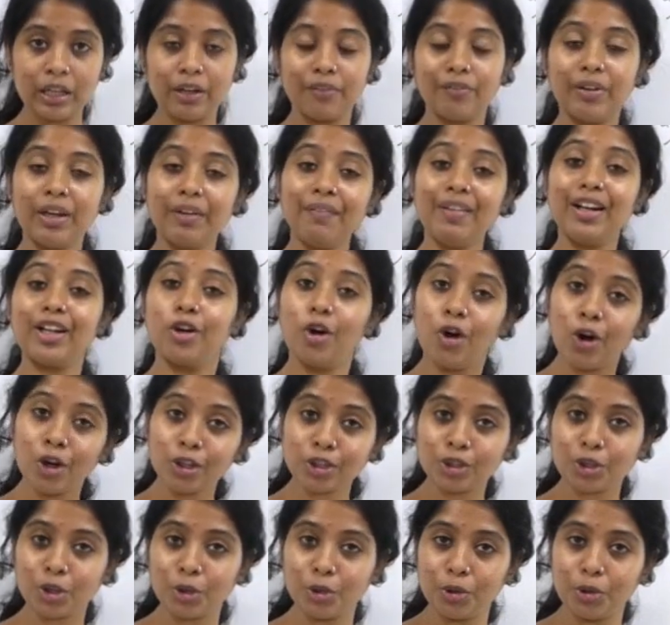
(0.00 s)
we will
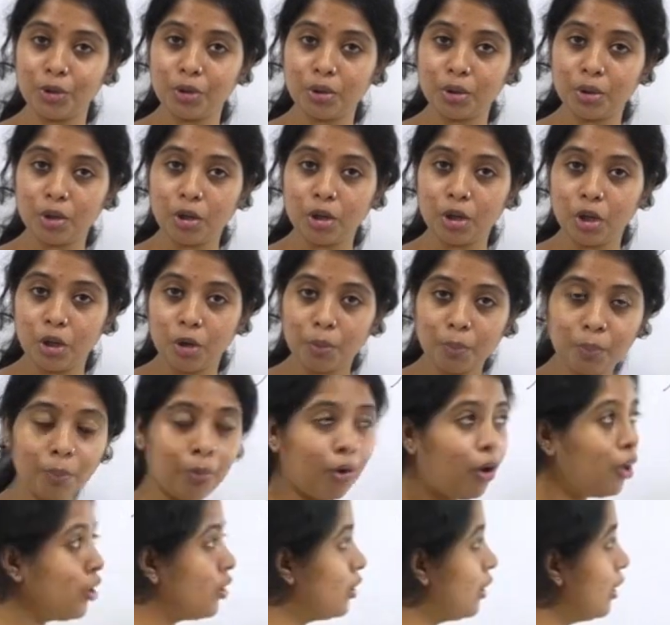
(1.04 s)
go through
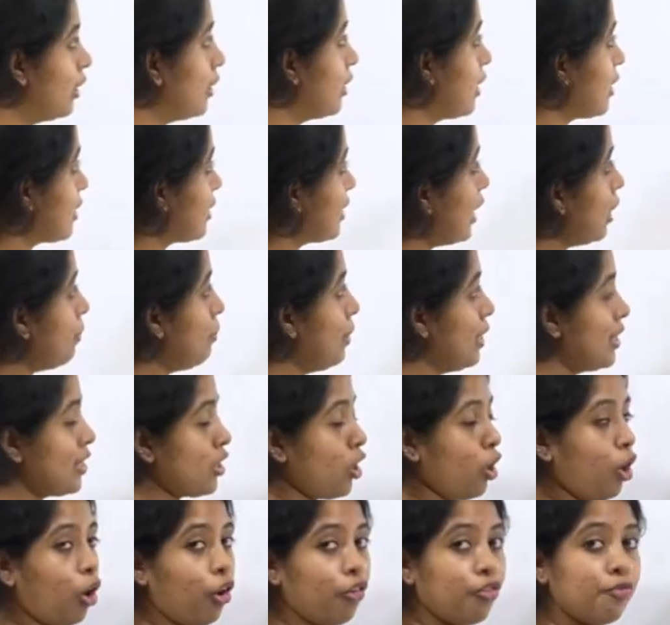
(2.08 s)
both the syllabus
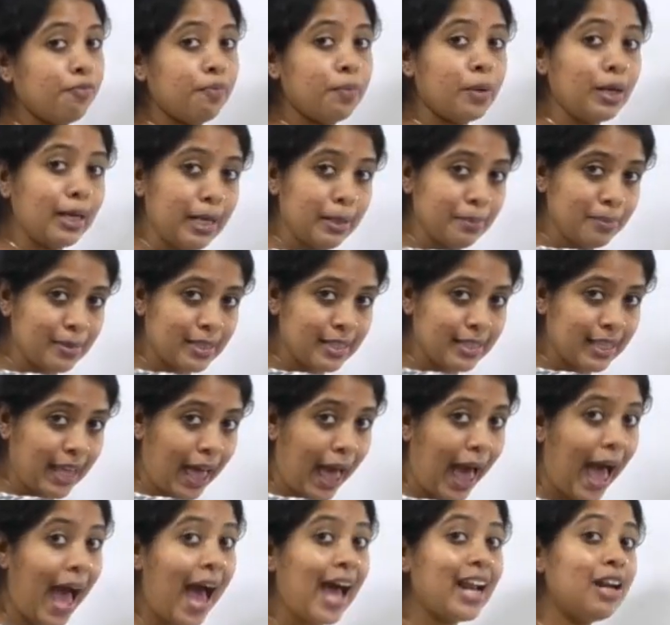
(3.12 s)
of prelims
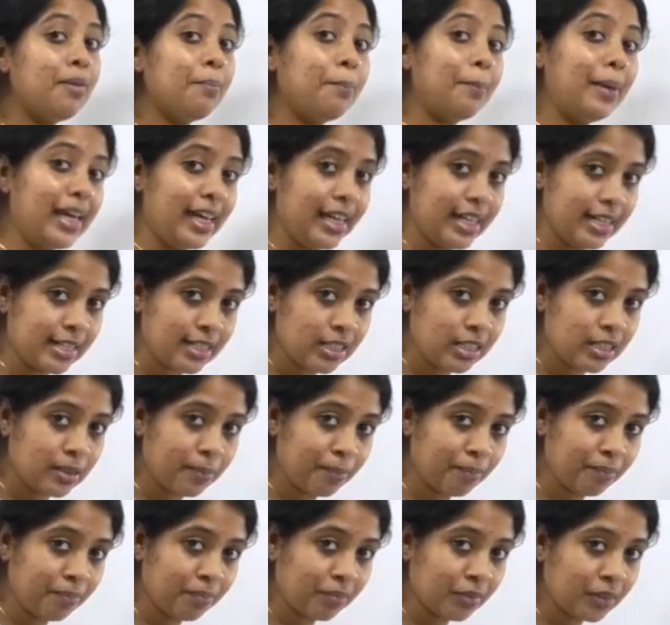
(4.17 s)
and mains.
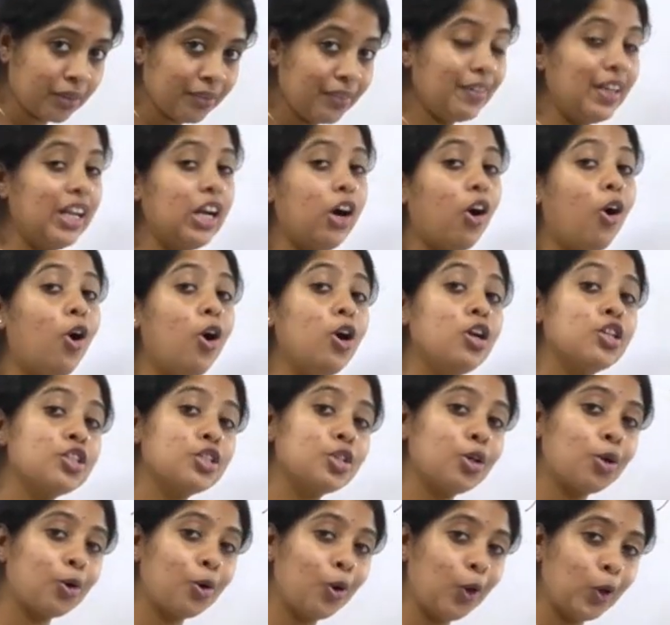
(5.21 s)
We will
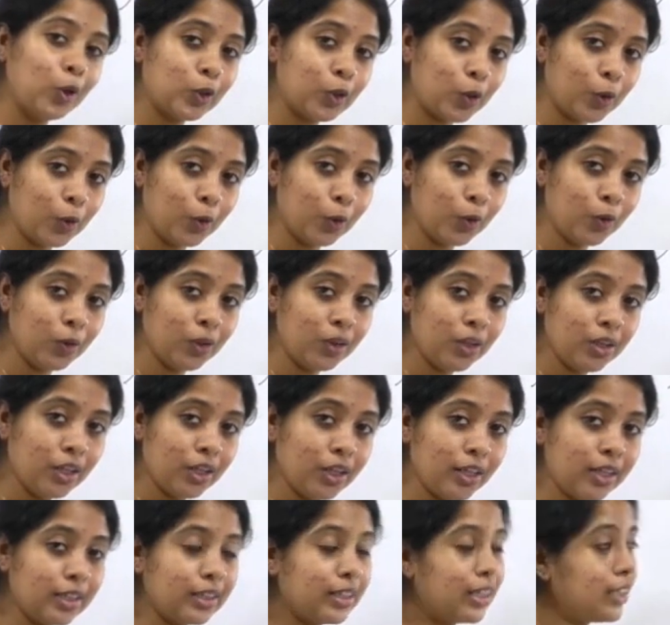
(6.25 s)
also go through
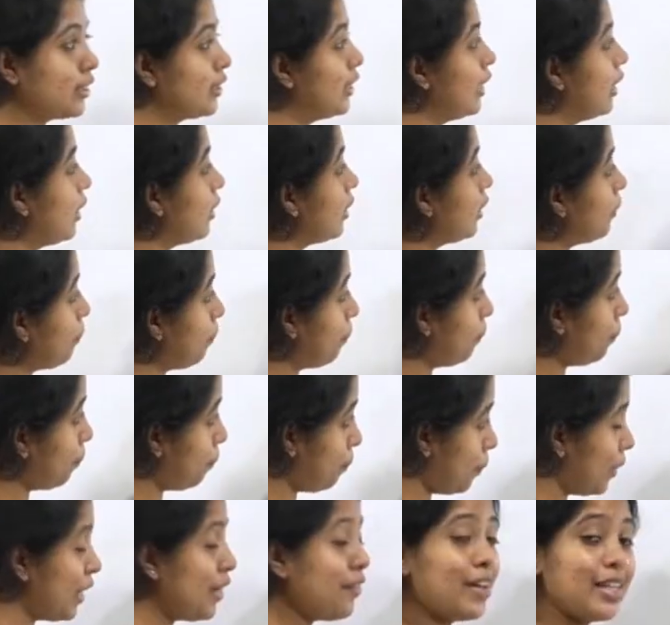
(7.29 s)
the
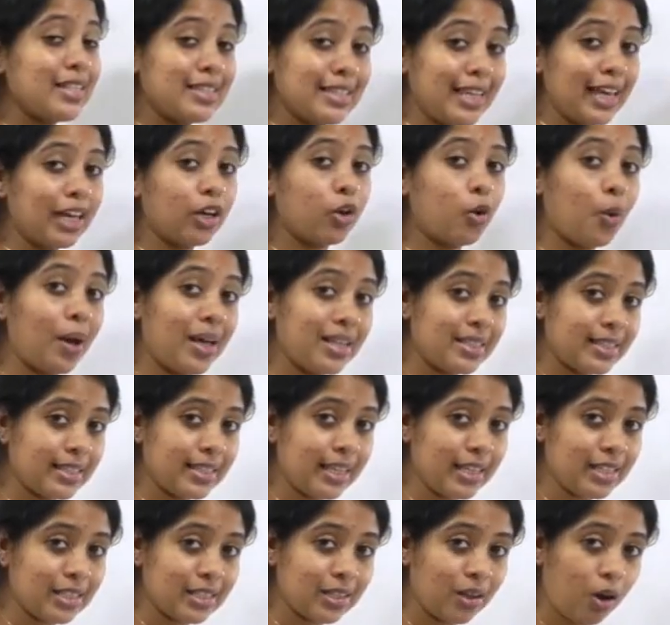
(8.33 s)
previous year
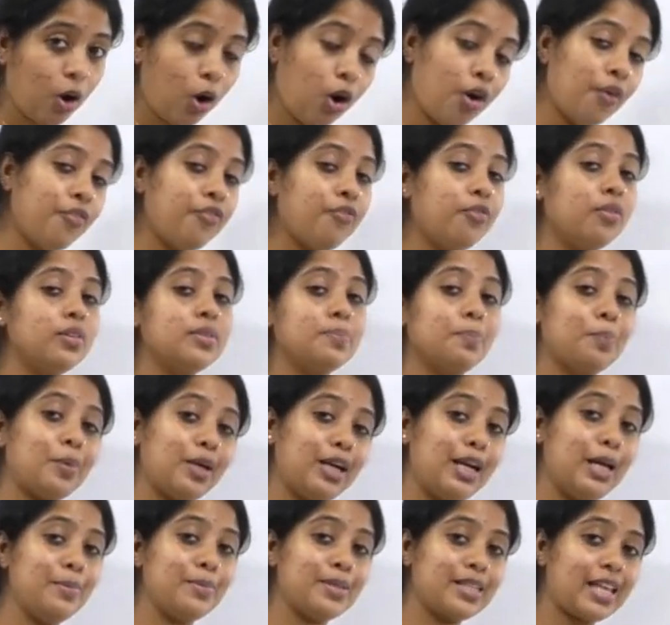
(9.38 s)
questions of
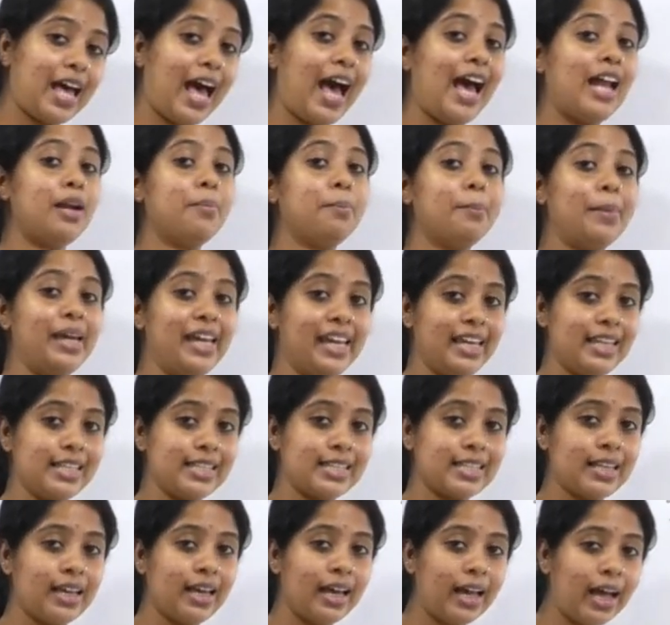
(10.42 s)
prelims and
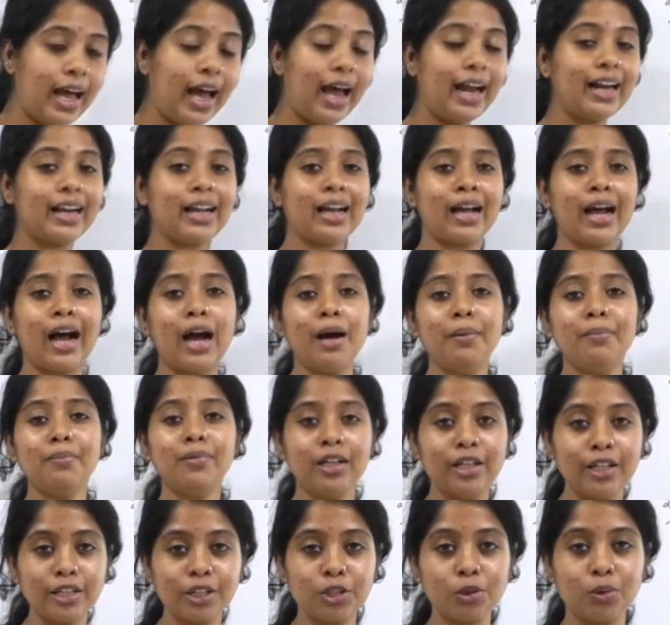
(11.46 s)
mains and come
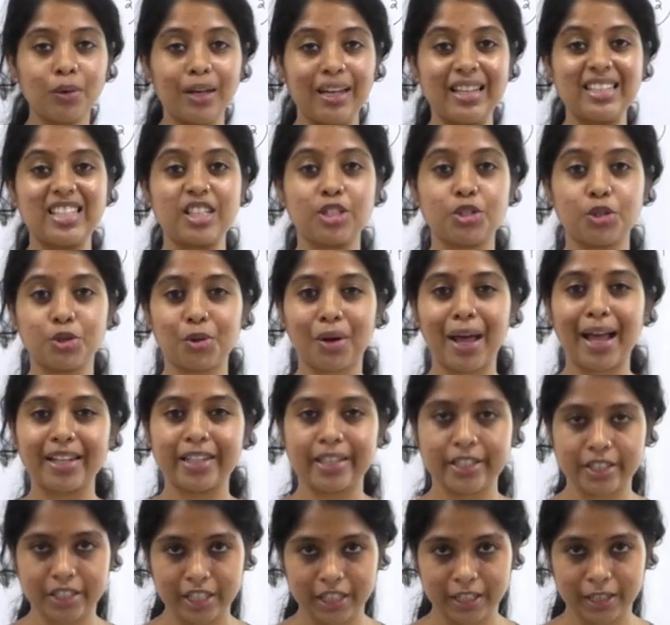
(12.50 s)
to a
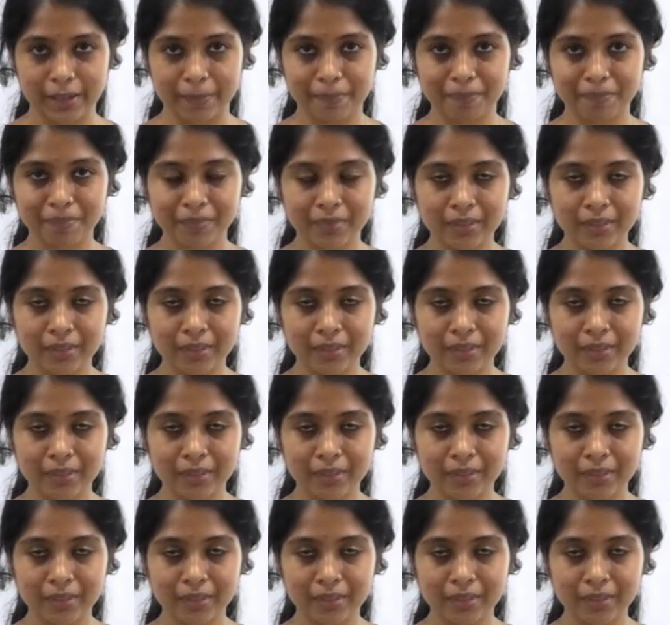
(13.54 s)
strategy.